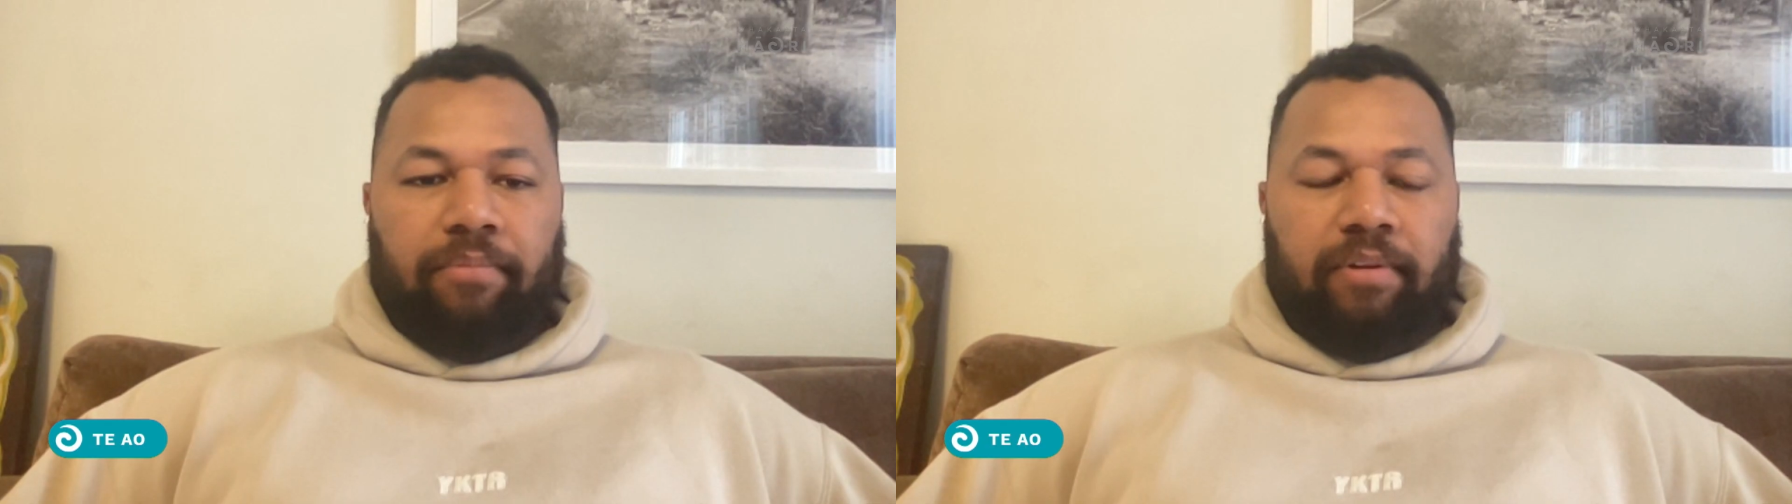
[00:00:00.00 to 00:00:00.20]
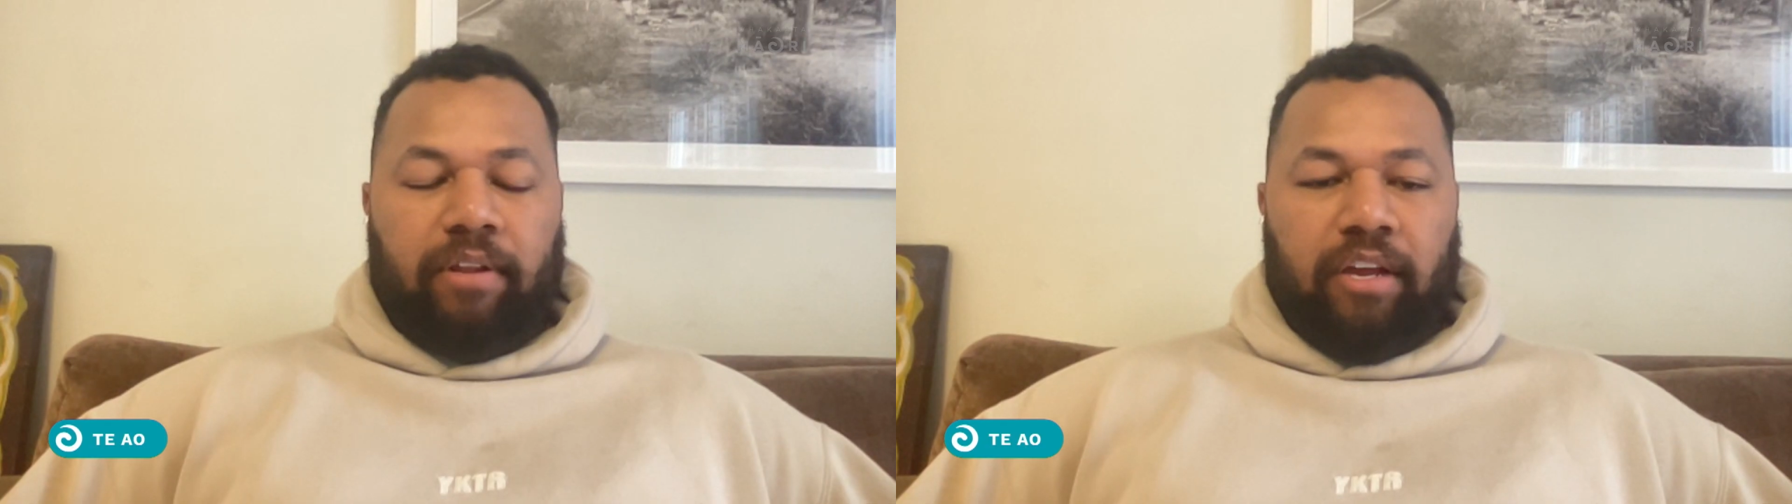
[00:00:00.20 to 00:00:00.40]

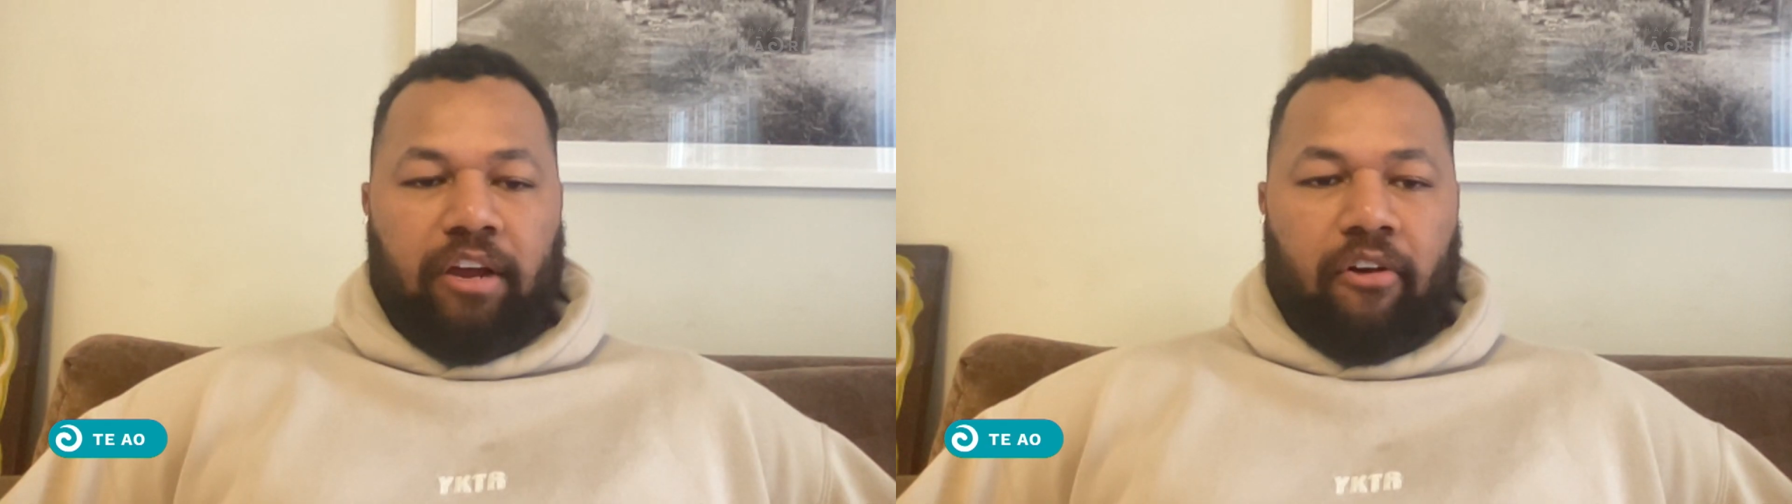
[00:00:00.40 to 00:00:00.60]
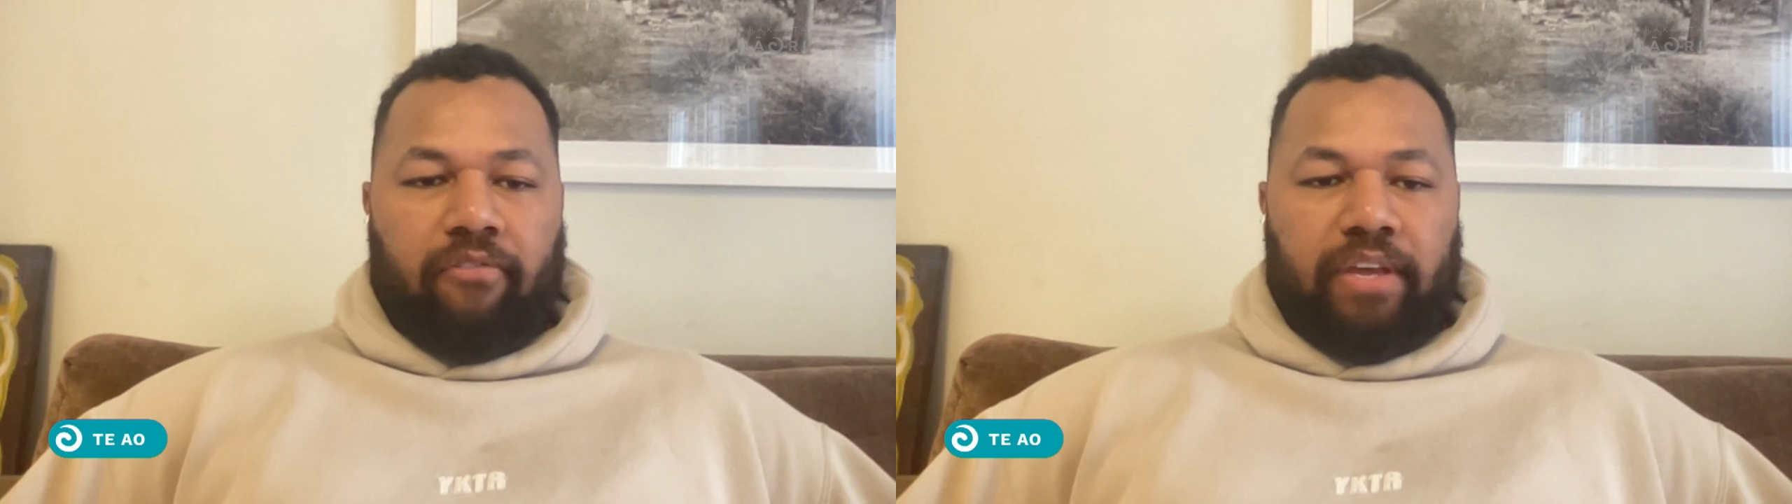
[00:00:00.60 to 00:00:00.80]
team
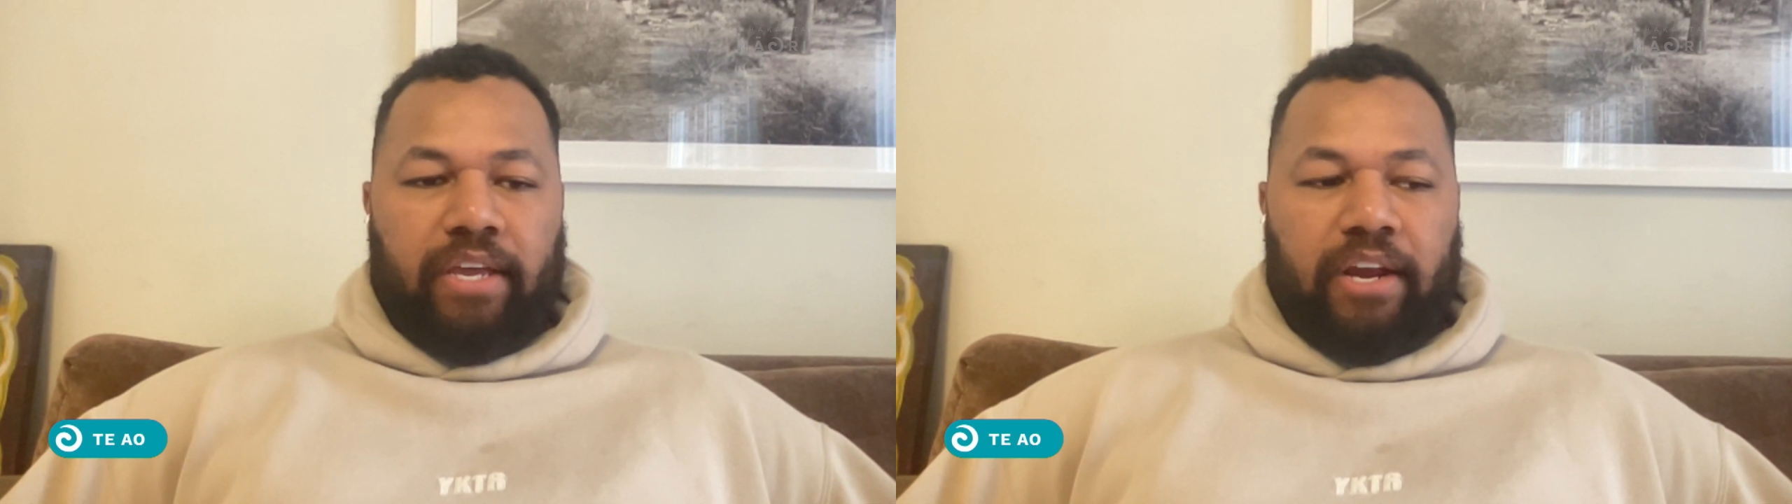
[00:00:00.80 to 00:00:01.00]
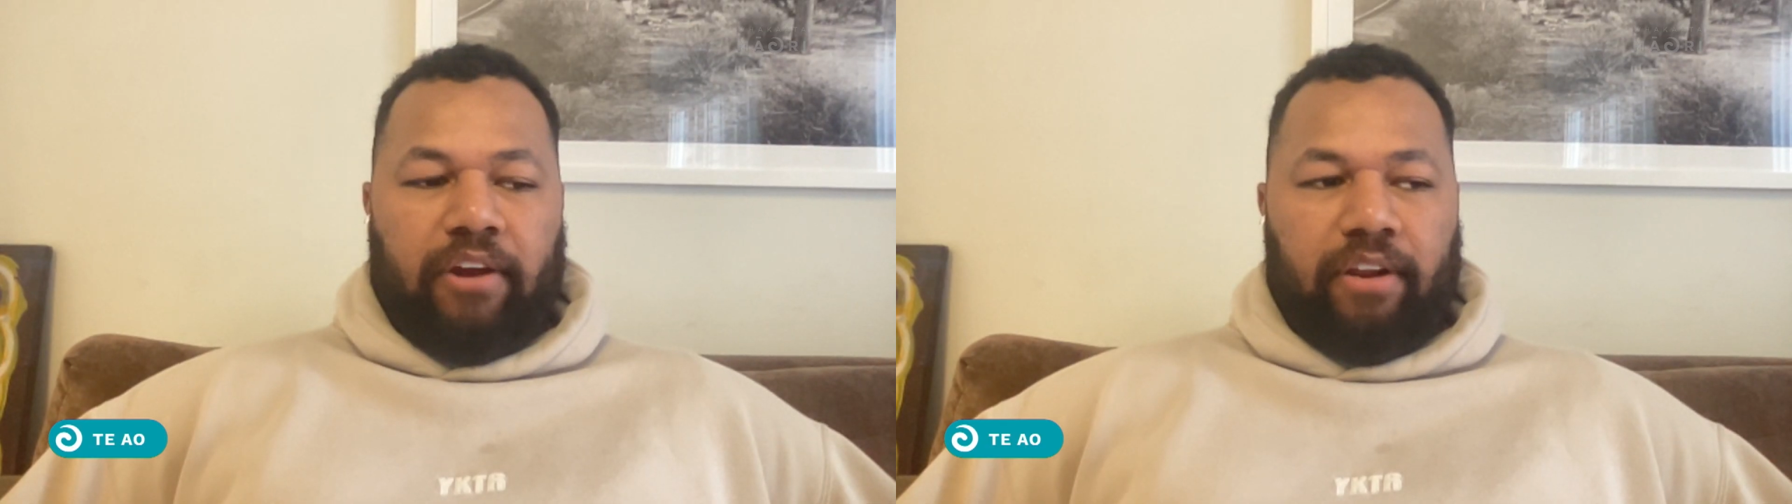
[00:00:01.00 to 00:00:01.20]
are over
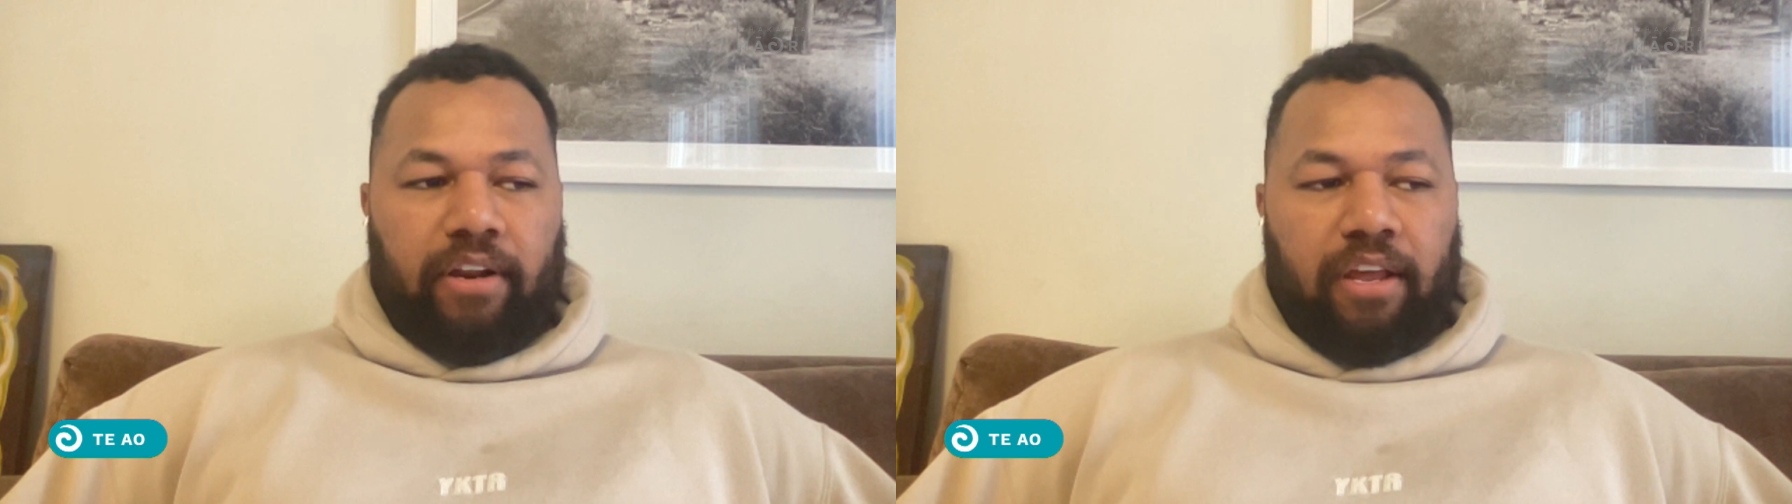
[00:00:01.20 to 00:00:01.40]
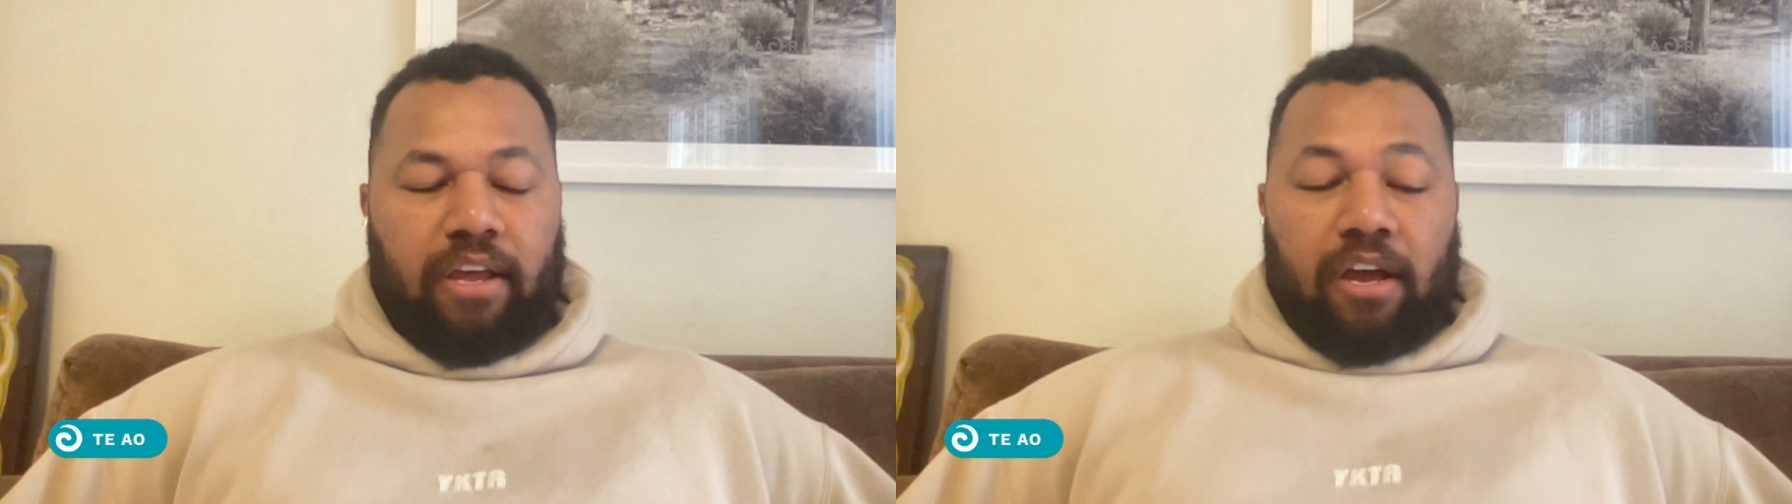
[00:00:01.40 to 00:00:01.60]
here, and